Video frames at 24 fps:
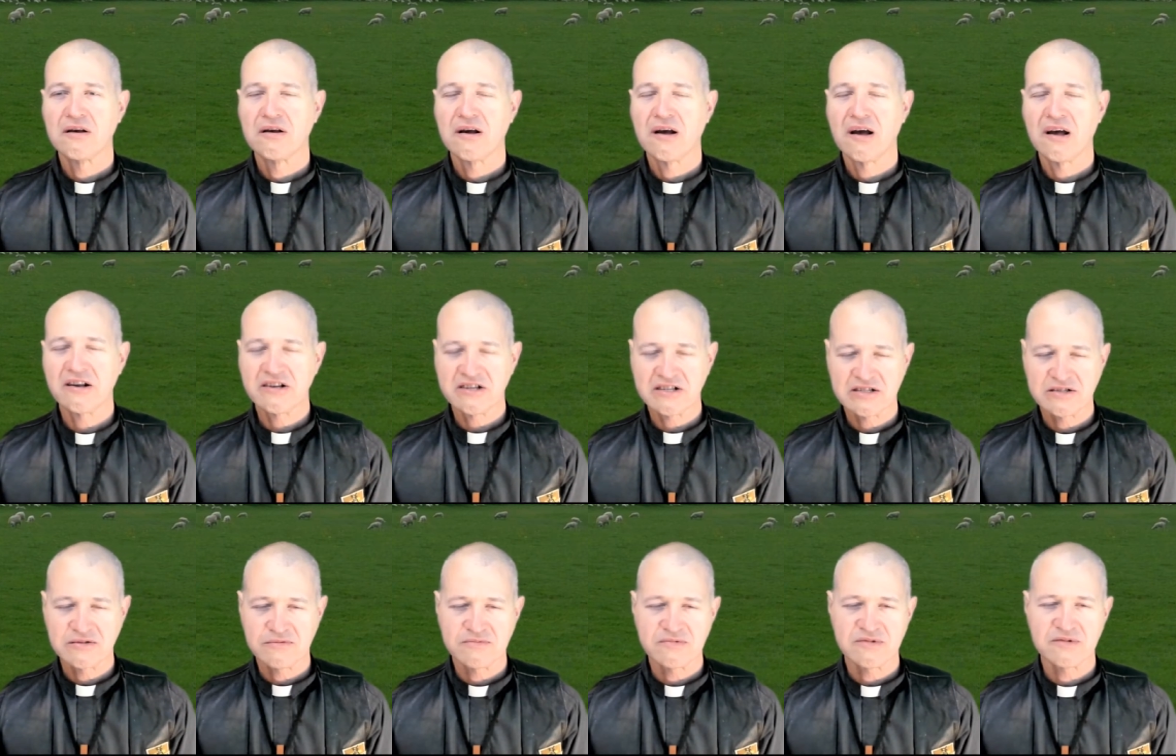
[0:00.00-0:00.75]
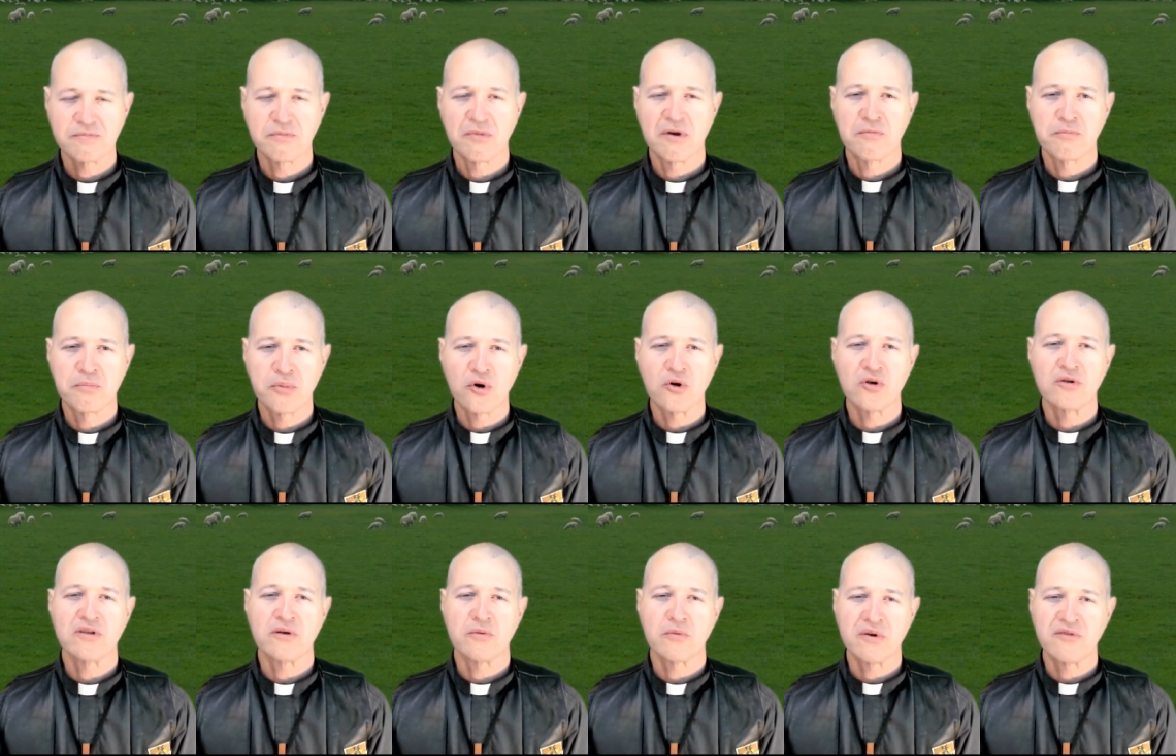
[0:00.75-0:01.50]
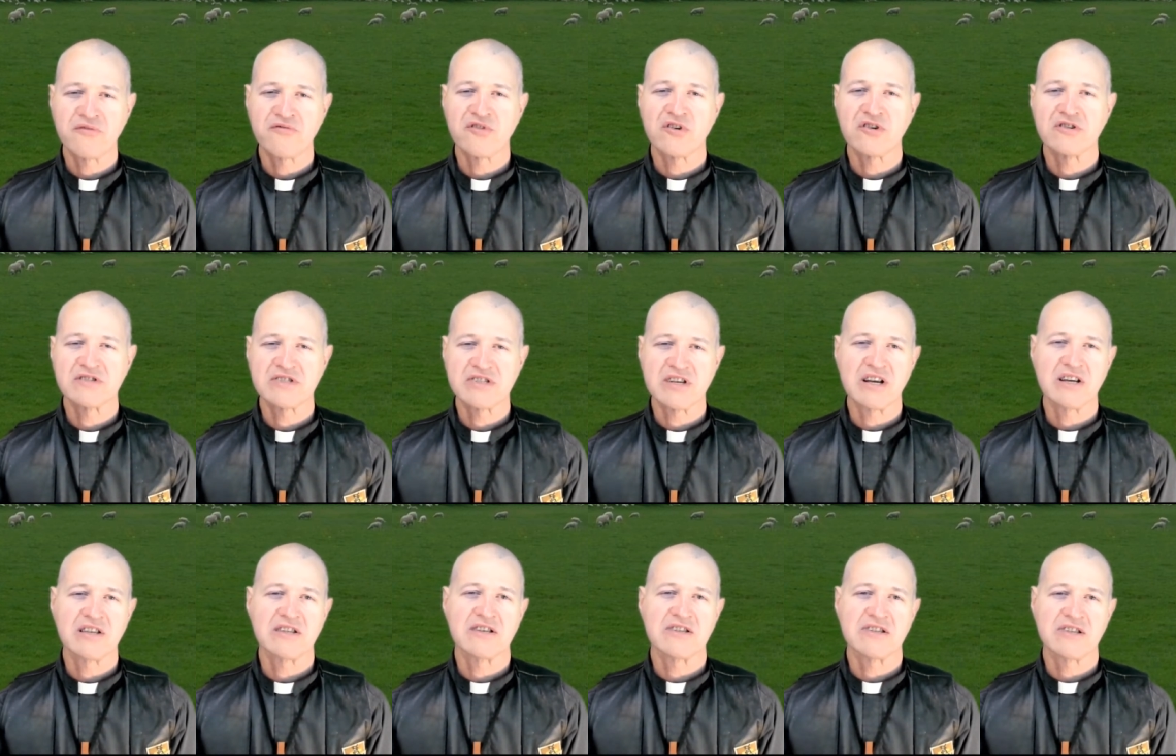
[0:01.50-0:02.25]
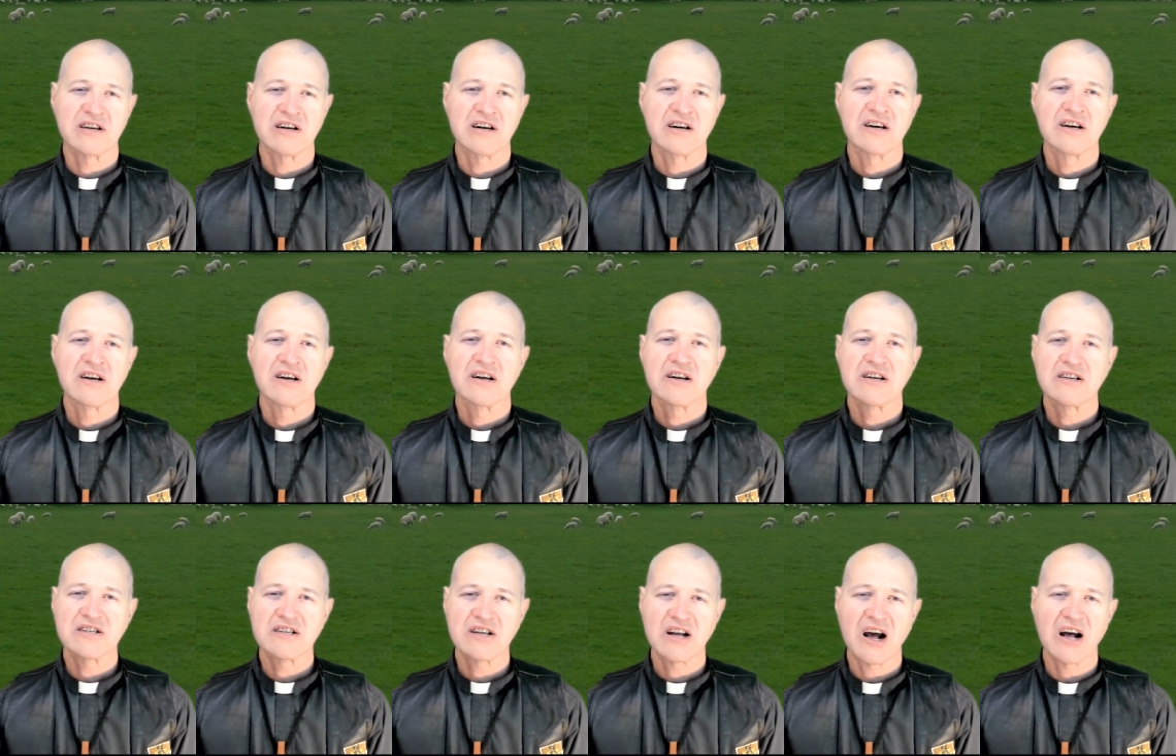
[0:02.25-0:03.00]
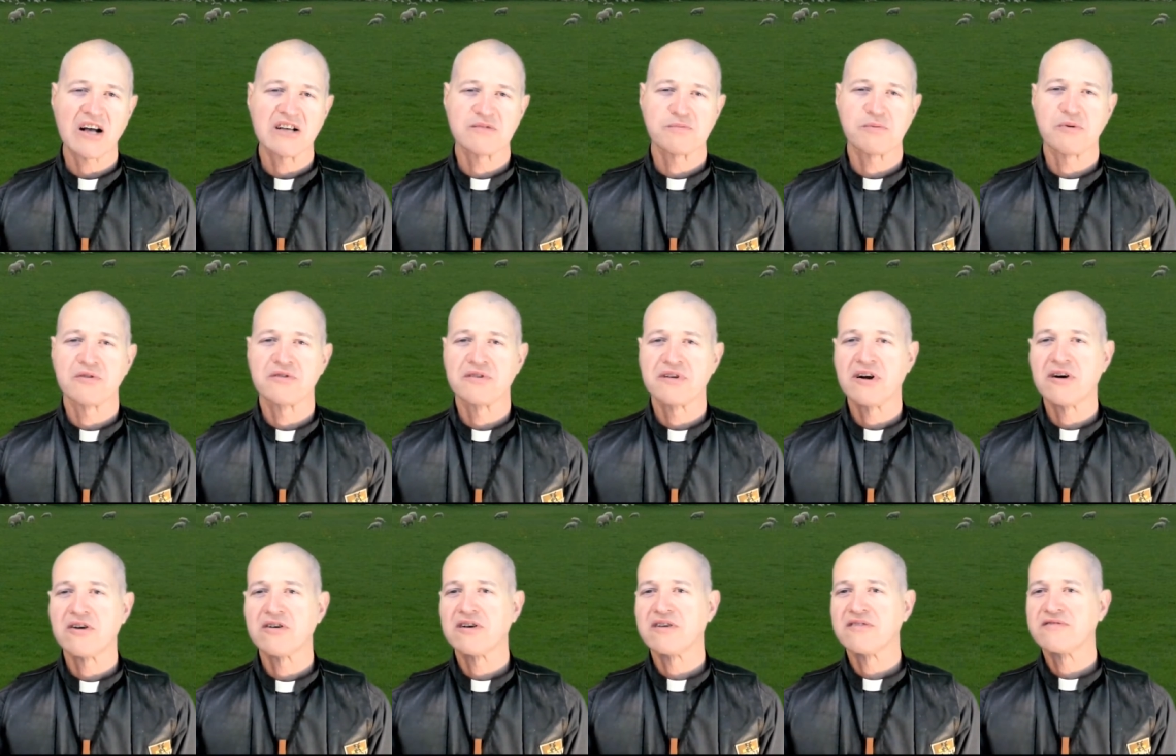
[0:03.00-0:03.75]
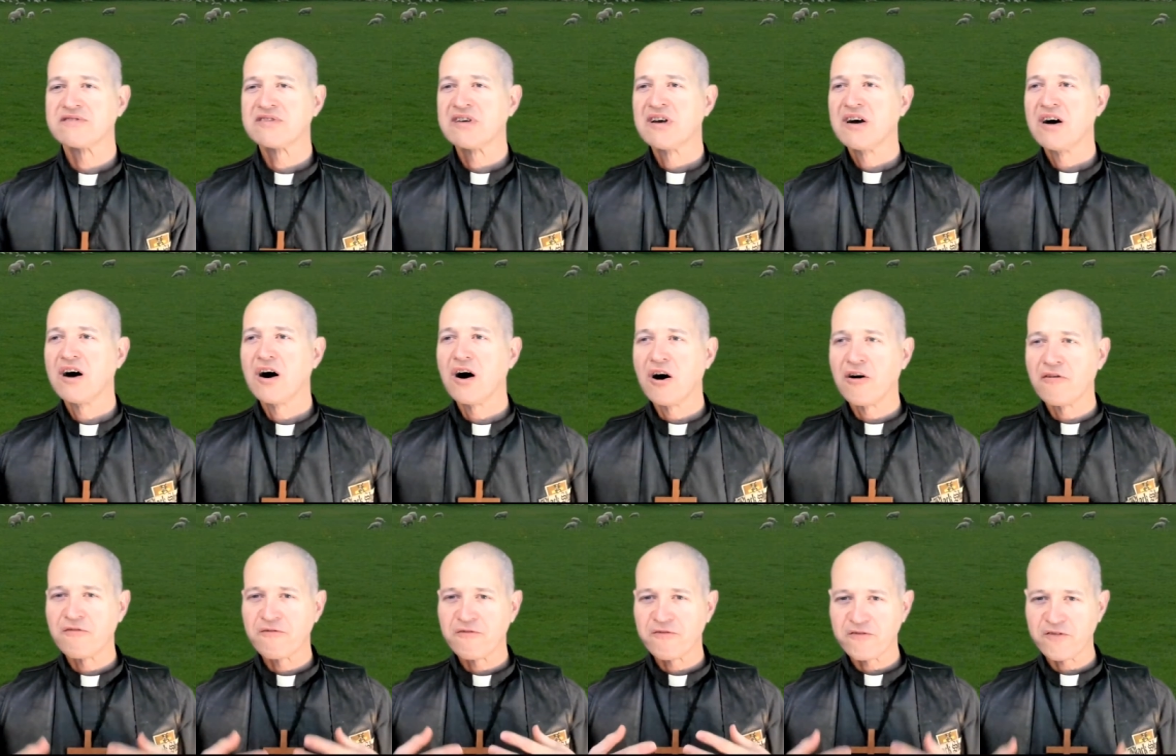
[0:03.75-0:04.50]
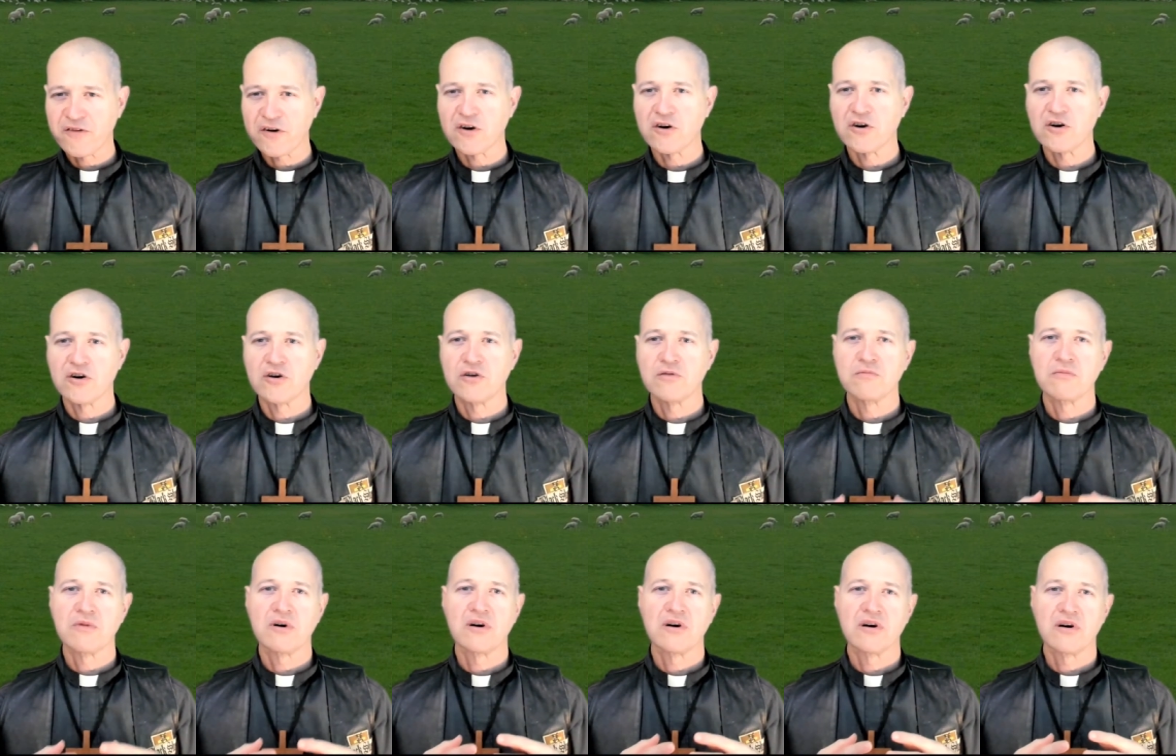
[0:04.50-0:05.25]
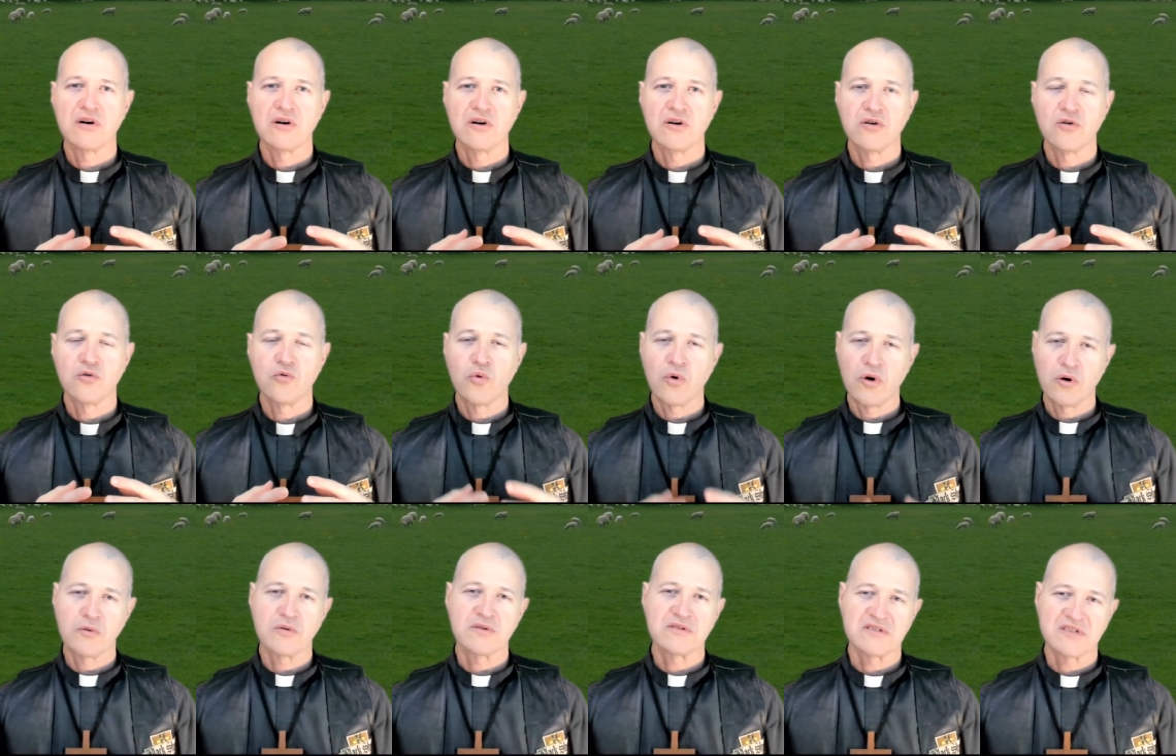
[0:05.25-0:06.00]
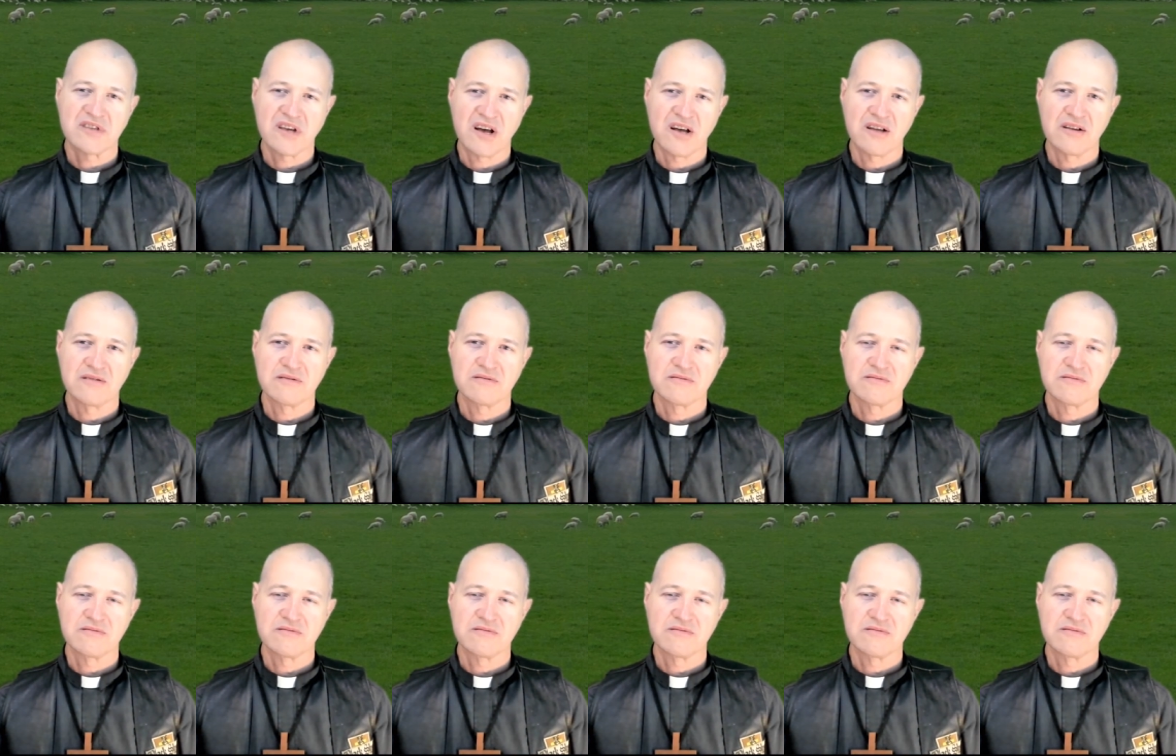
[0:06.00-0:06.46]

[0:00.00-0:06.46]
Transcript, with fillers: I think it's important that we first say that the gospel narratives affirm what was said.